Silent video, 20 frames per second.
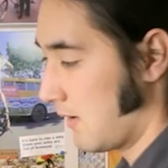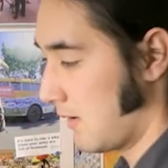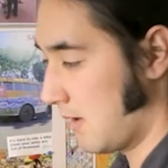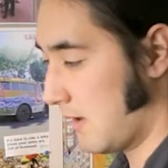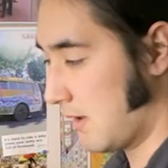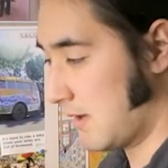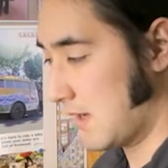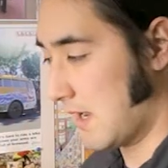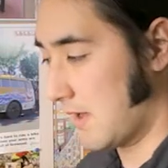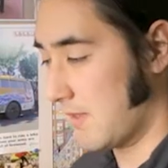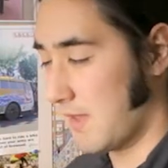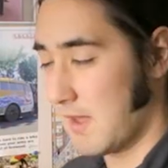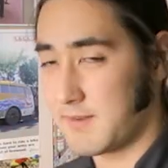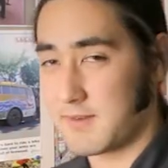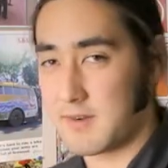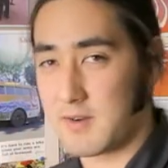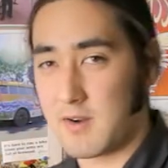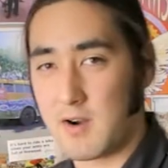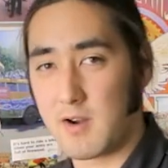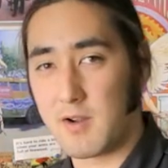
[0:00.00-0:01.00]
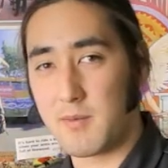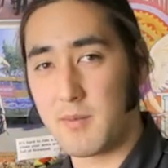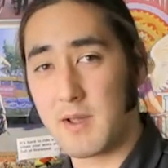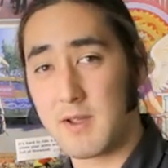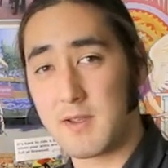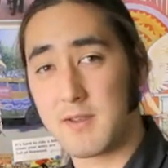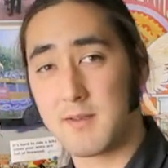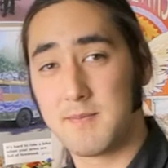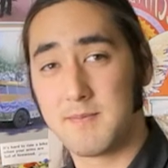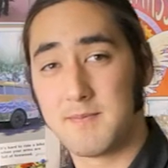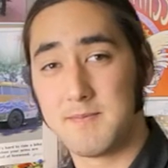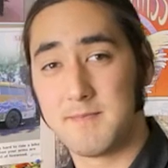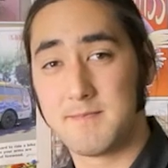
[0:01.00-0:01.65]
And now that's a cargo bike.